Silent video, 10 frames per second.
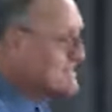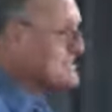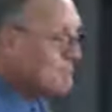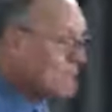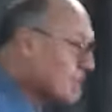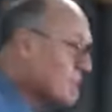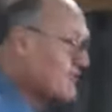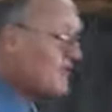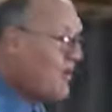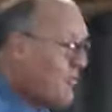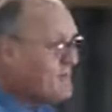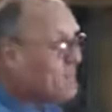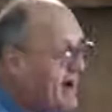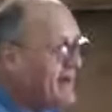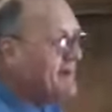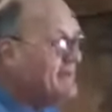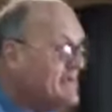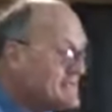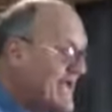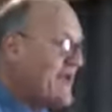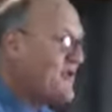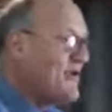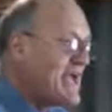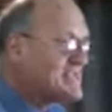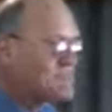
is, you know, what my salary has